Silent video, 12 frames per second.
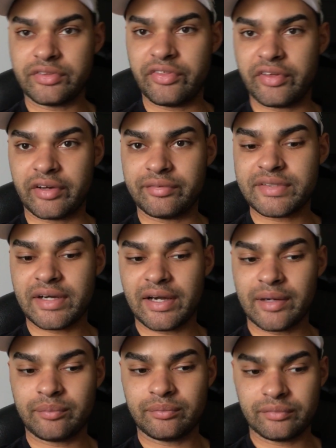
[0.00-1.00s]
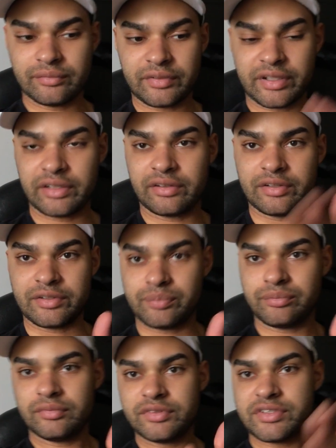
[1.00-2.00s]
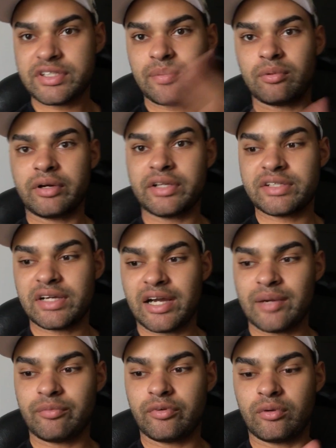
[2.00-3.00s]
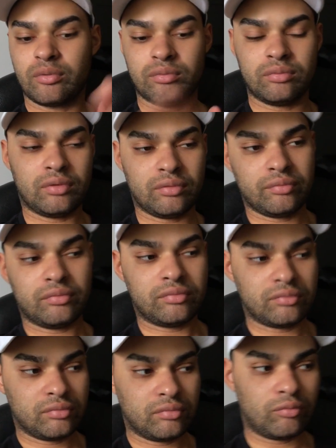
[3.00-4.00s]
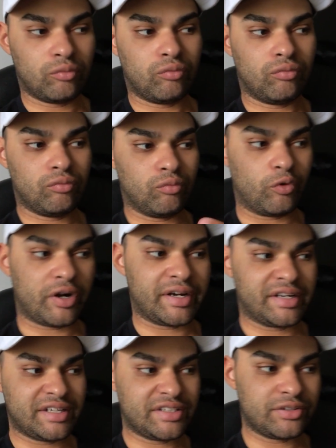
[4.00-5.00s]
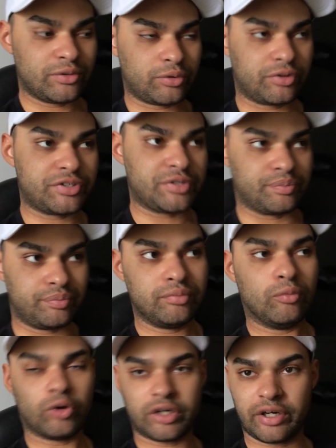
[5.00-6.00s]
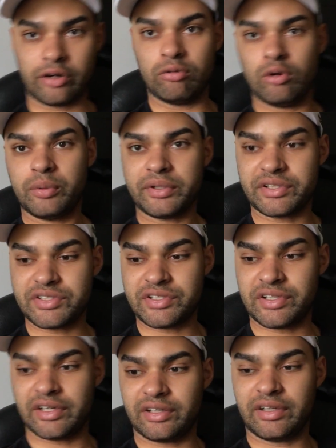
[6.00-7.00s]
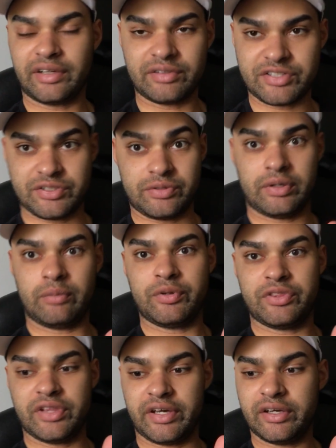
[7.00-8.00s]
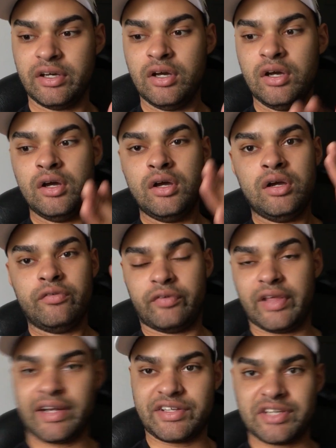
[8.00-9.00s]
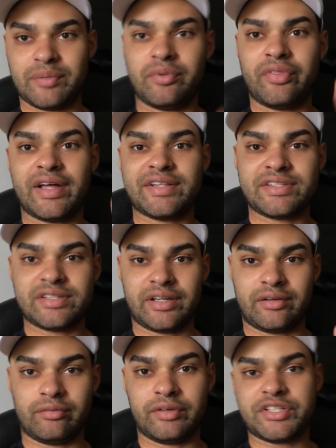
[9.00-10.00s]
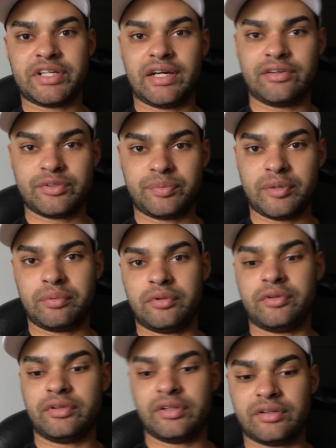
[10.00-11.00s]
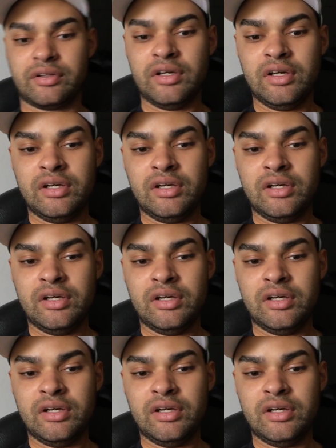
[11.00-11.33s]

think of time, think and separate time for what I need in order to work on growing this thing. And like it's just like with like for that example, that's like reaching out to people and